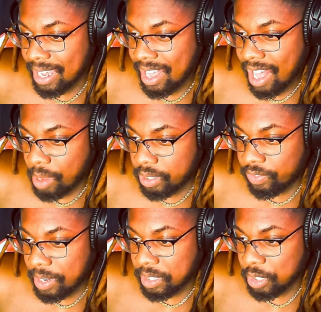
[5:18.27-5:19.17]
I was
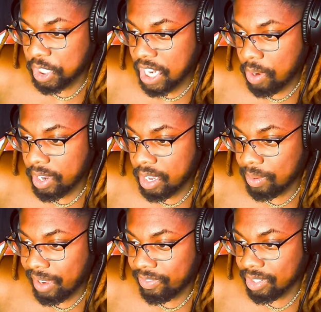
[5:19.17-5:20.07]
facing the shower head
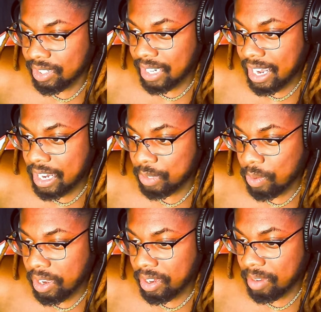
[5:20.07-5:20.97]
when I felt his hands
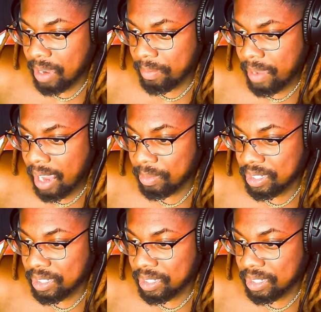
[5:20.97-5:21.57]
working on my back,